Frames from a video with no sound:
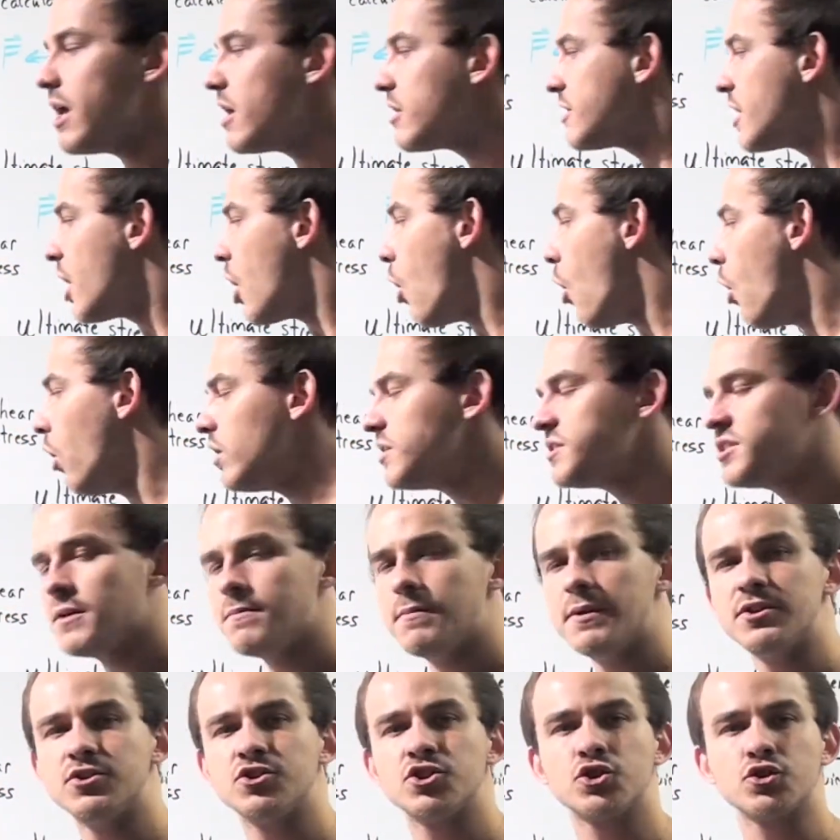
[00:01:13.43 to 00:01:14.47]
The
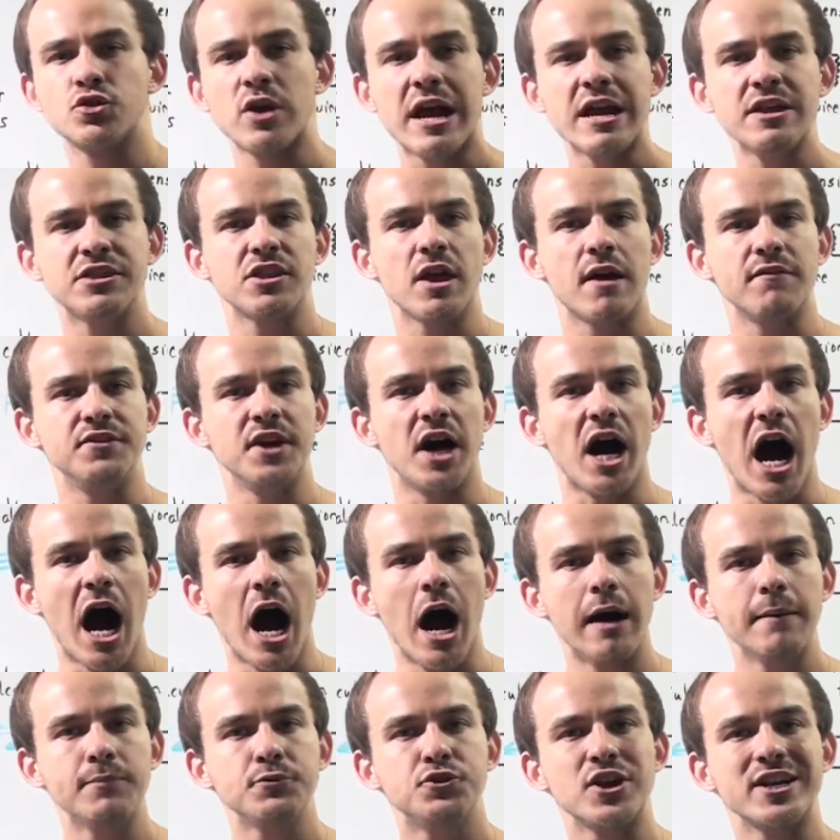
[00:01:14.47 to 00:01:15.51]
ultimate strength of the
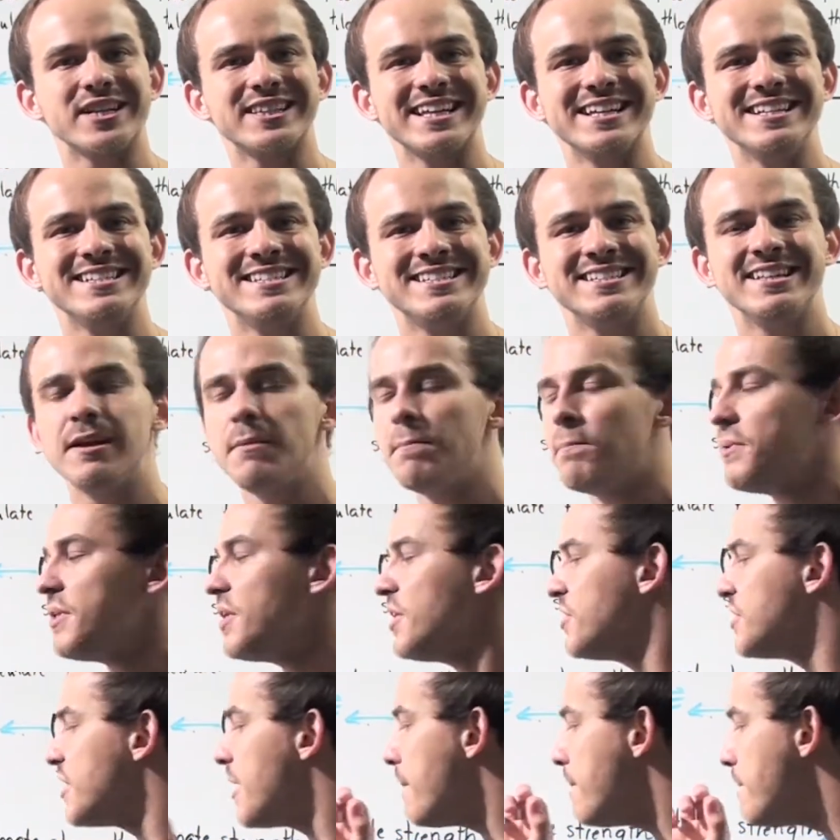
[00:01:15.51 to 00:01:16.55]
object is
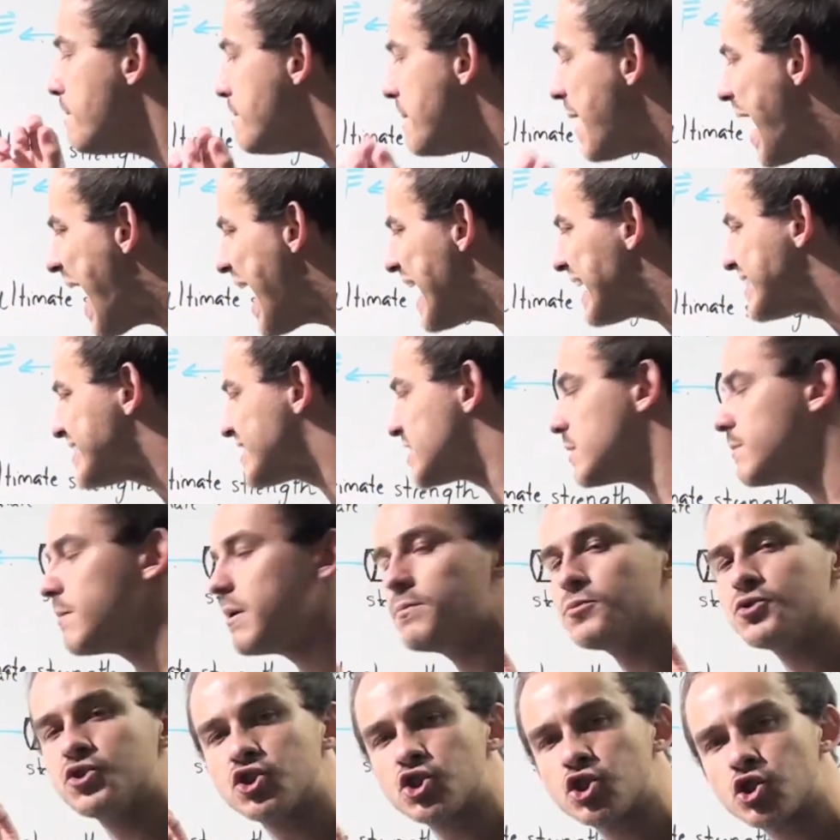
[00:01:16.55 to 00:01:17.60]
simply the
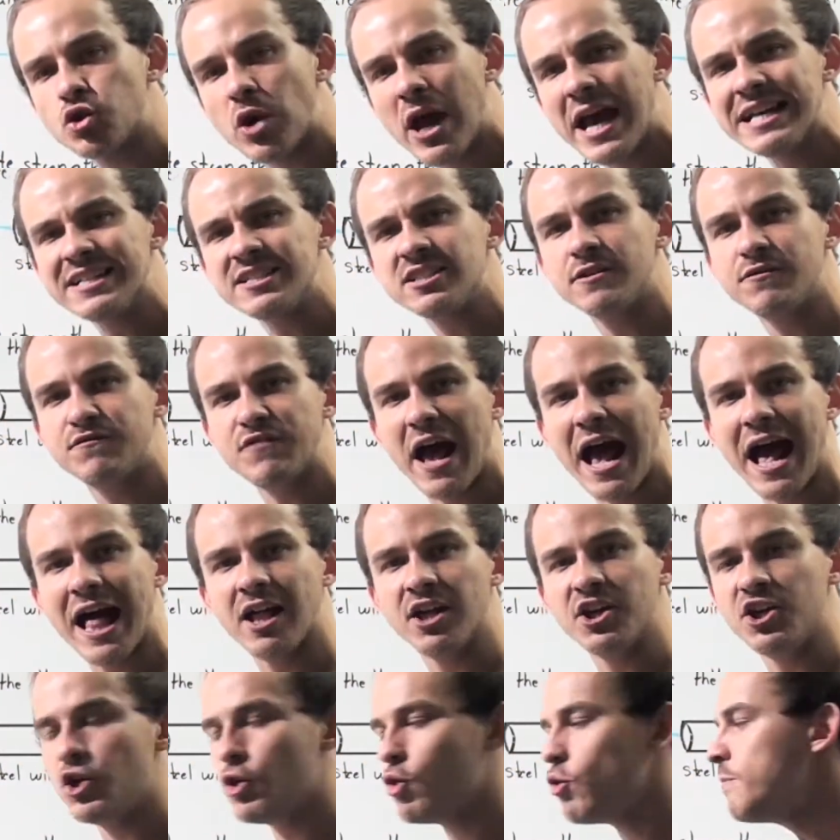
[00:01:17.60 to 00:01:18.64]
maximum stress
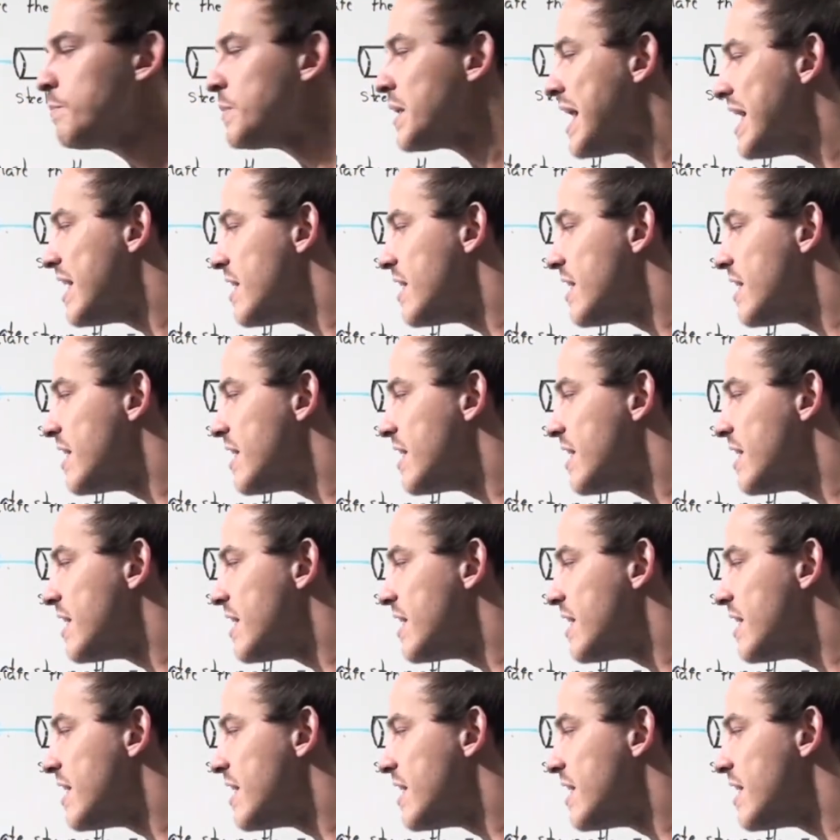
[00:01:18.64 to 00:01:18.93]
value